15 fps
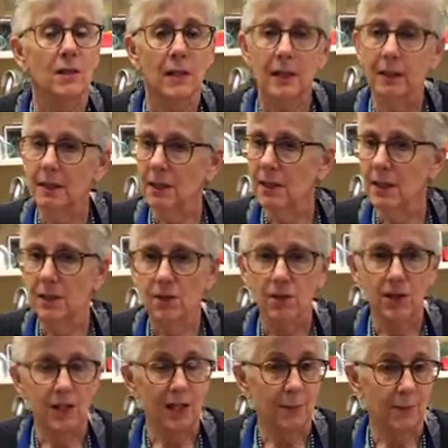Skillet
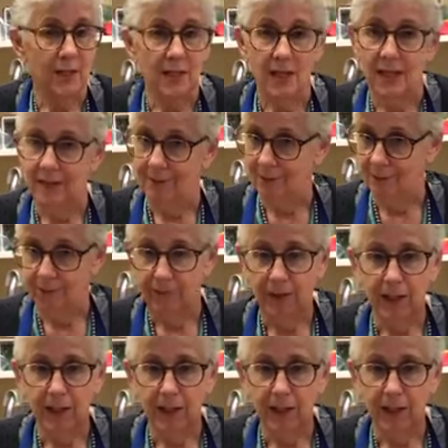dinner is gonna be done